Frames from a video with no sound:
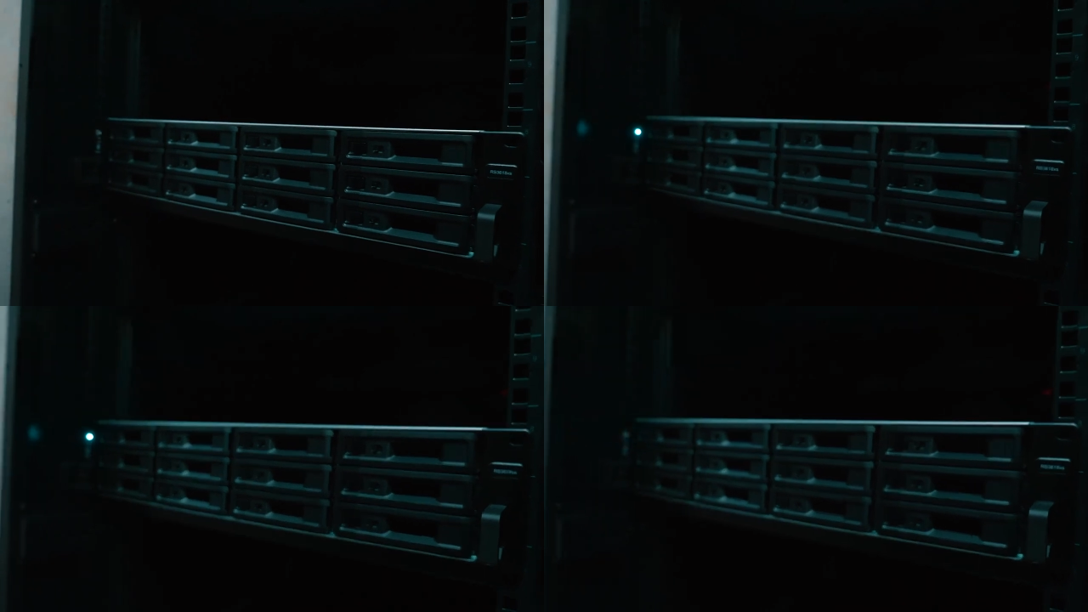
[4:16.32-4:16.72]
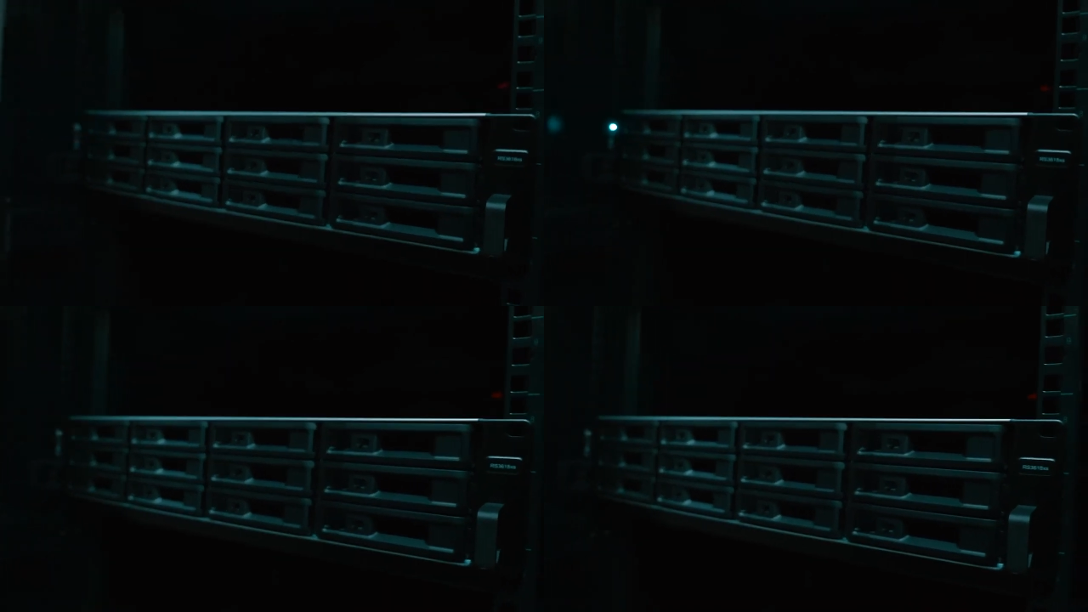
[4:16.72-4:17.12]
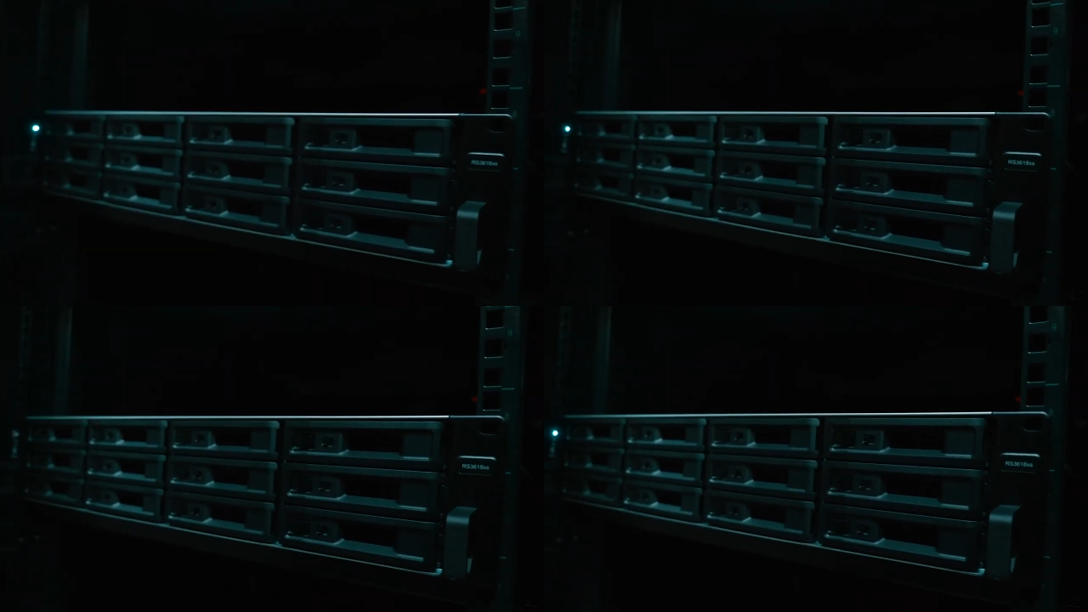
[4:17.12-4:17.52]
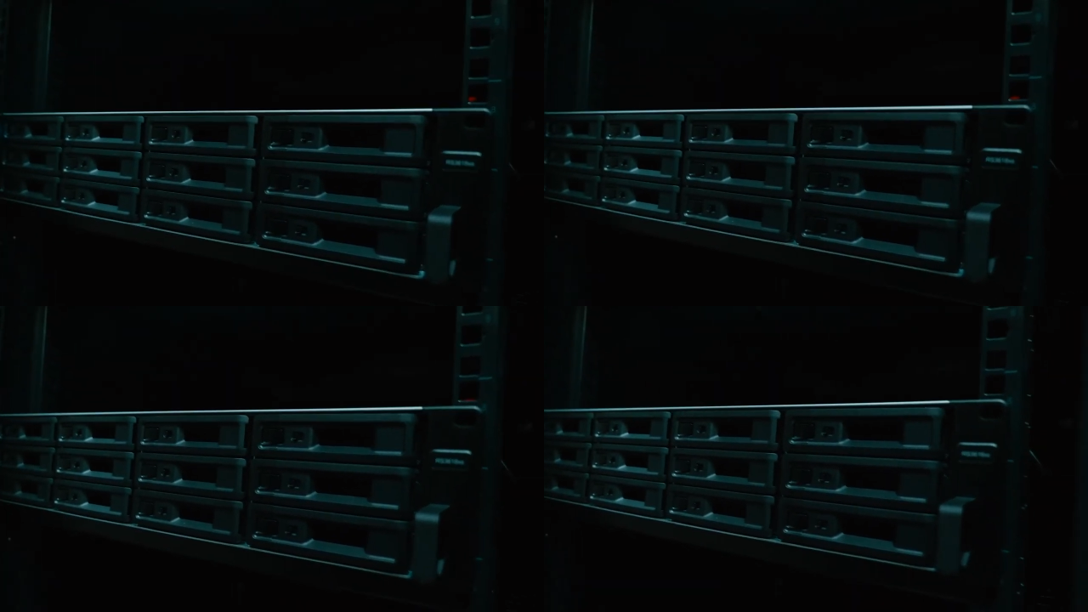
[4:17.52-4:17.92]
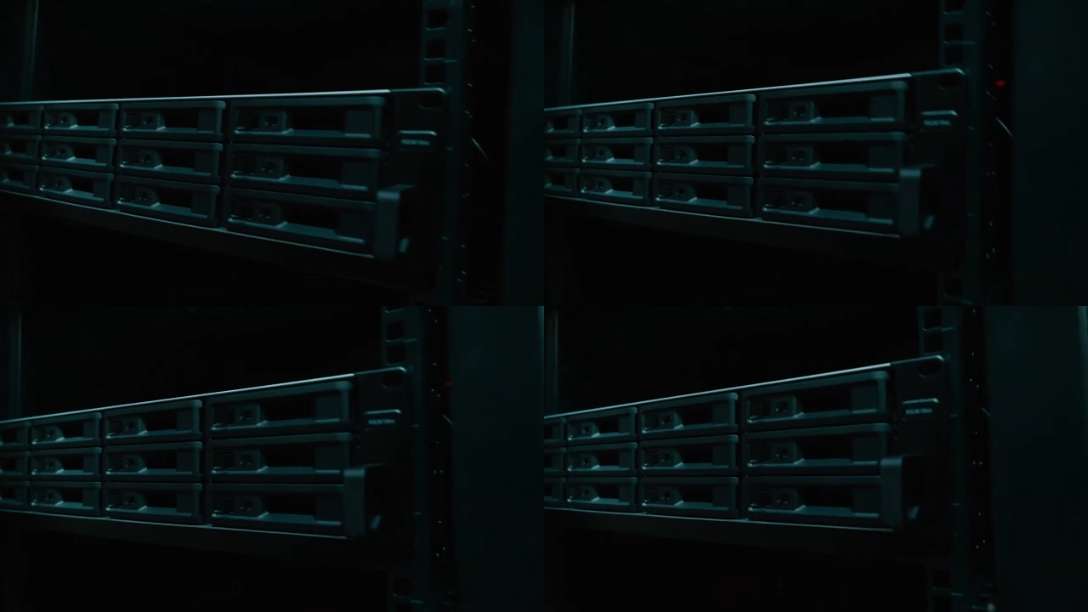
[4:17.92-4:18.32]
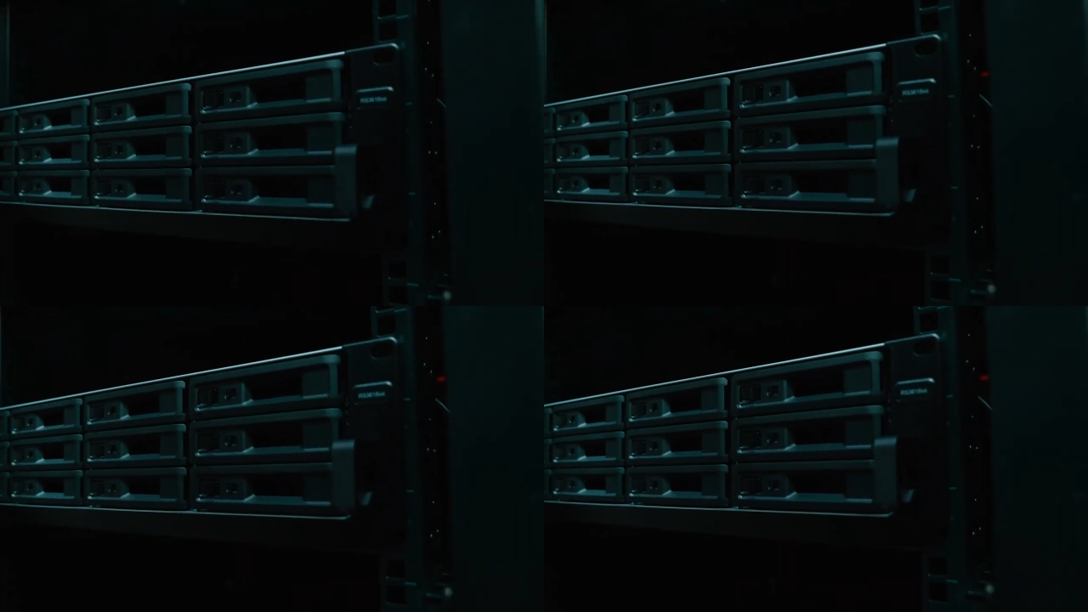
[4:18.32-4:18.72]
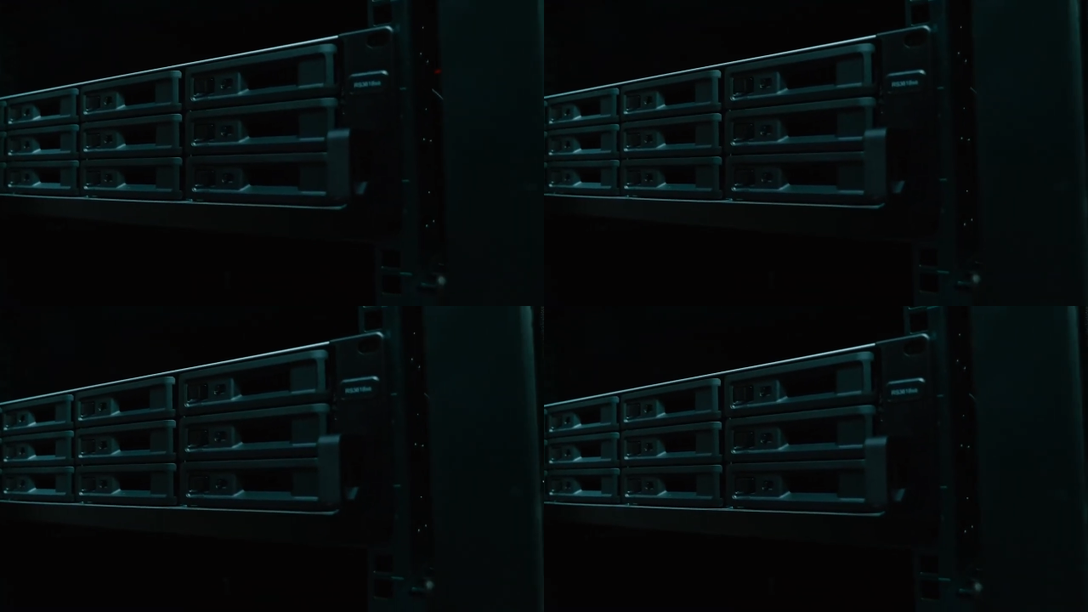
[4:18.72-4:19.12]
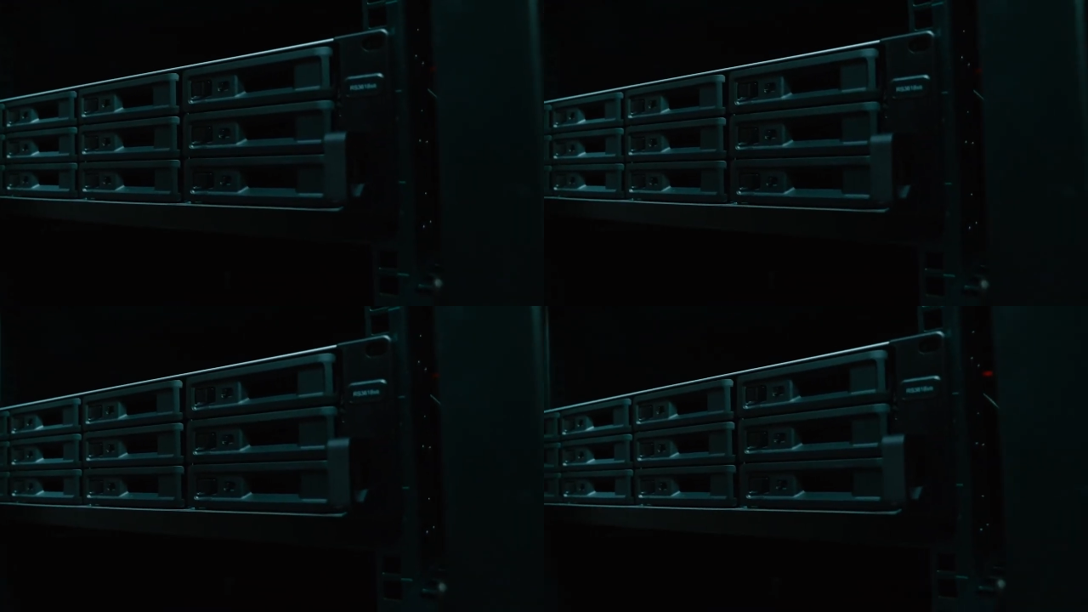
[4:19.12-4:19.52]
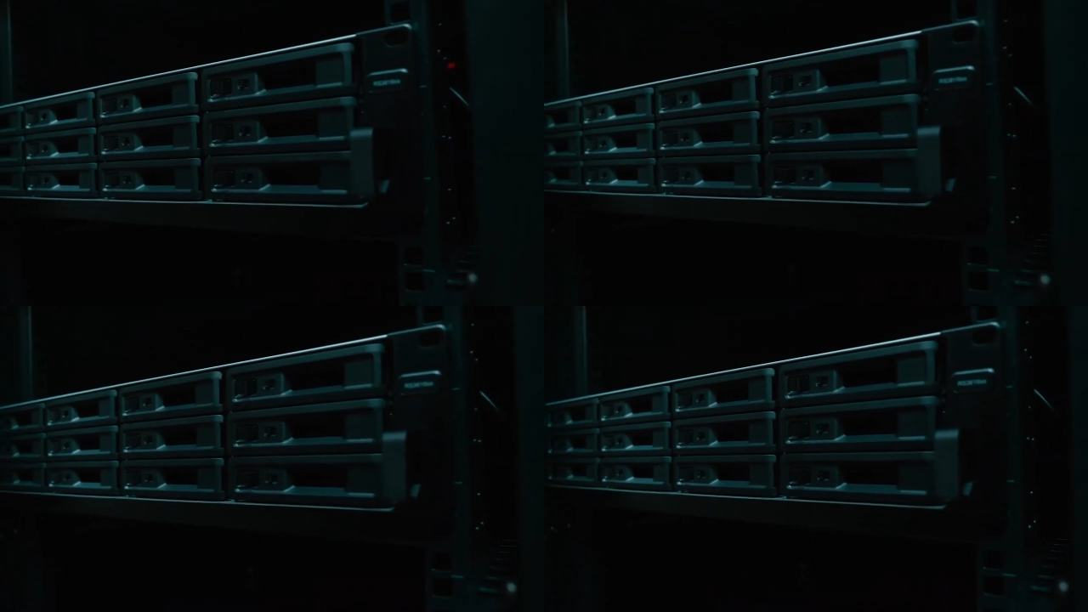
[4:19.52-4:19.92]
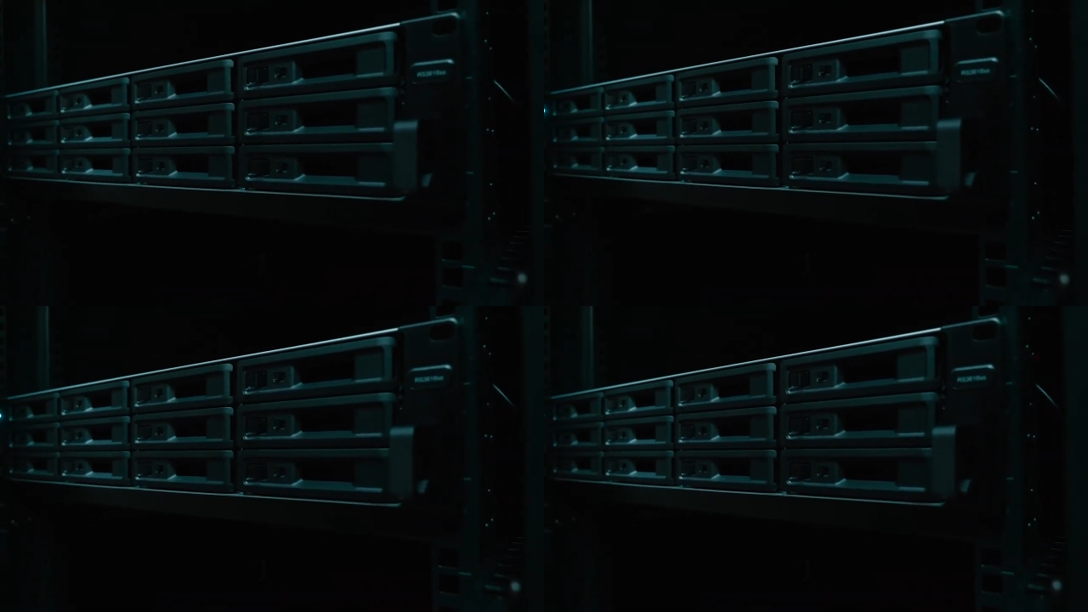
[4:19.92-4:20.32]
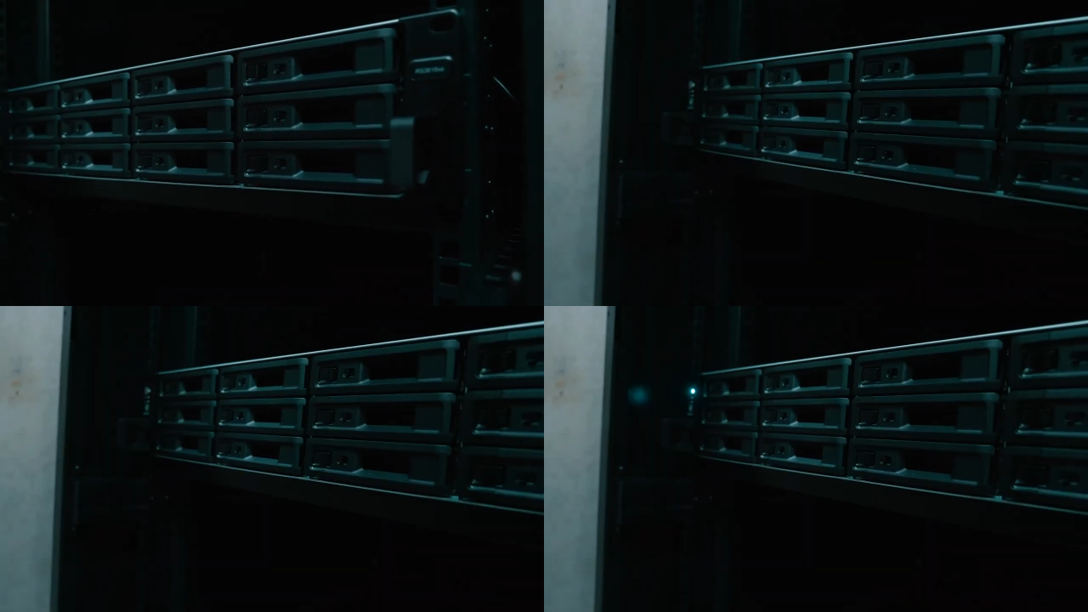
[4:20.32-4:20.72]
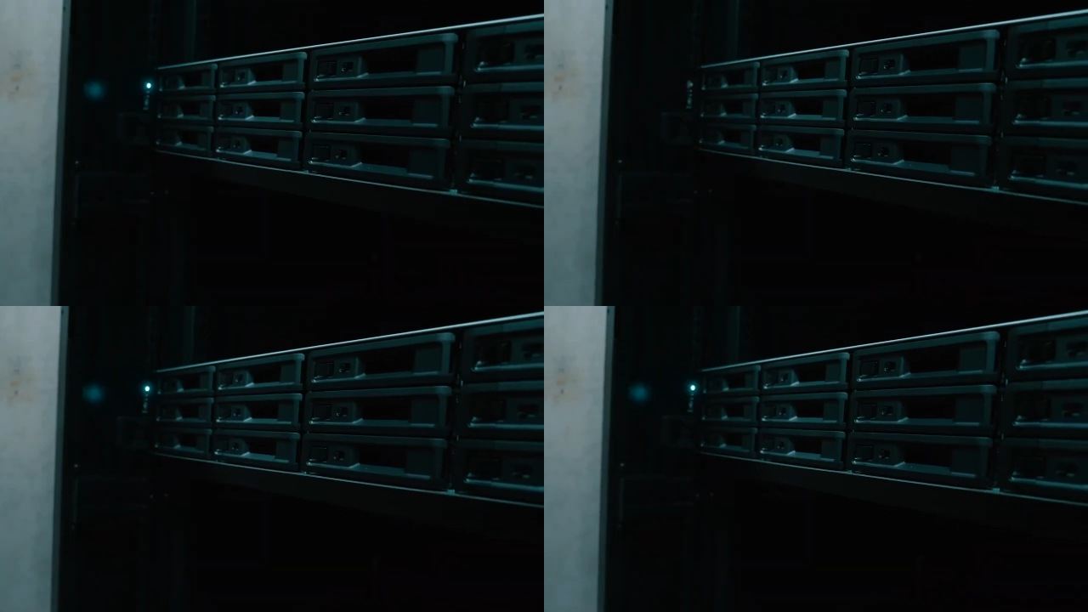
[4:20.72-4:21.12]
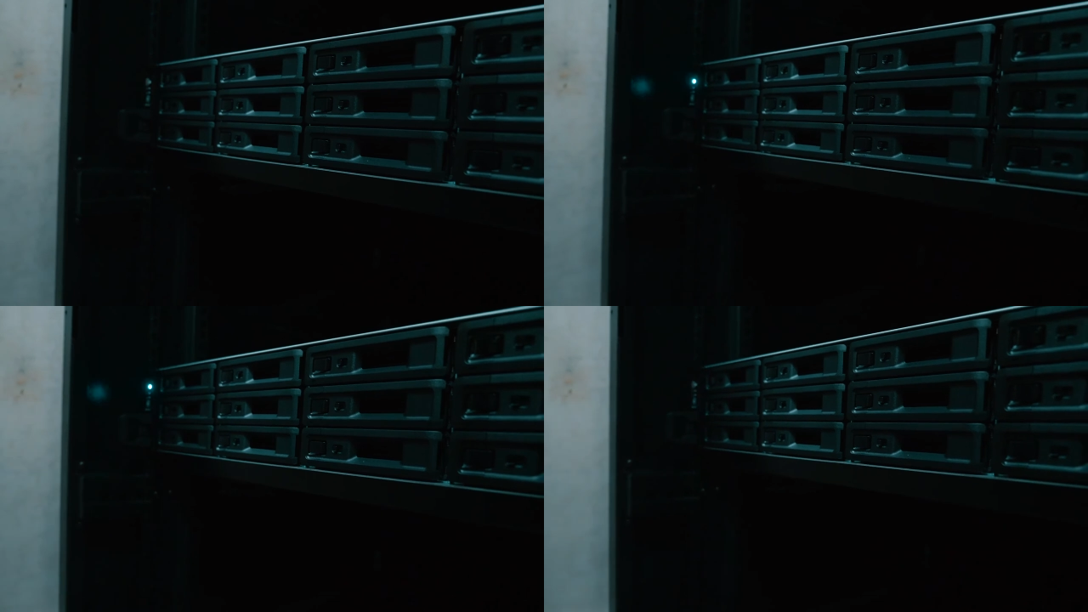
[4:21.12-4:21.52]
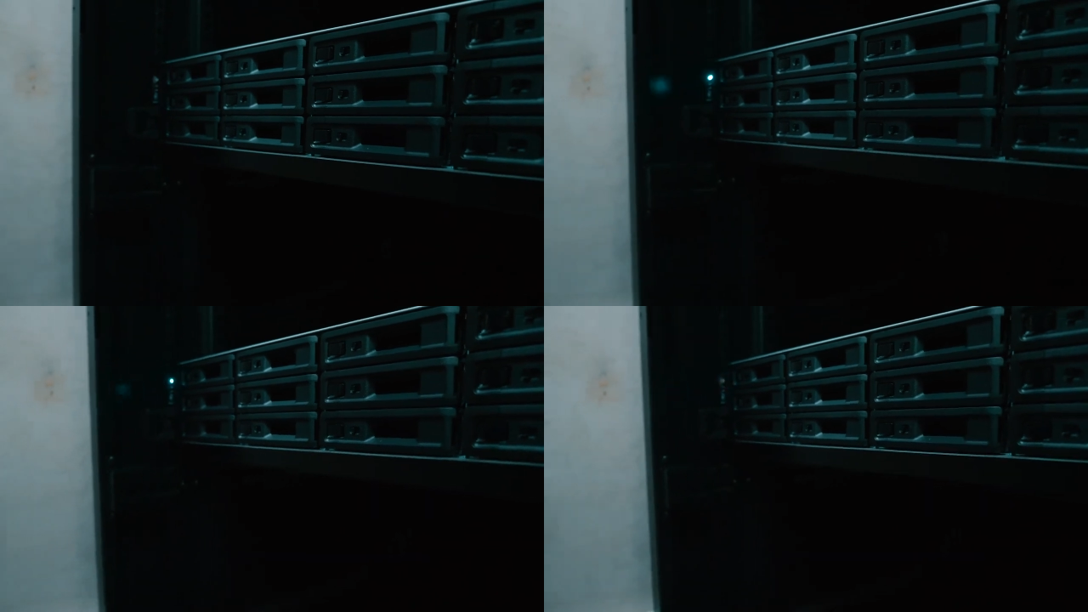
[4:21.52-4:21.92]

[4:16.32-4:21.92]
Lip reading: [unreadable: no face in view]